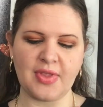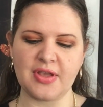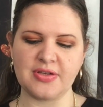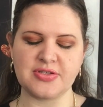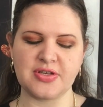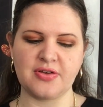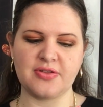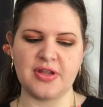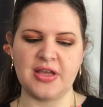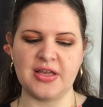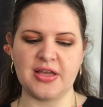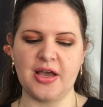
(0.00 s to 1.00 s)
So
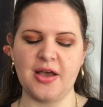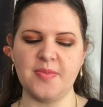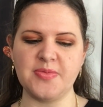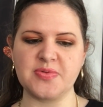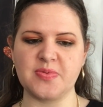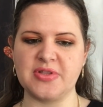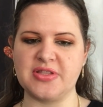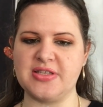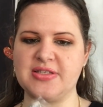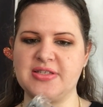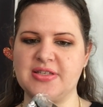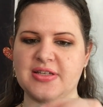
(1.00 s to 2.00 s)
it comes with
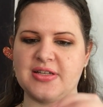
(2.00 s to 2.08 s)
this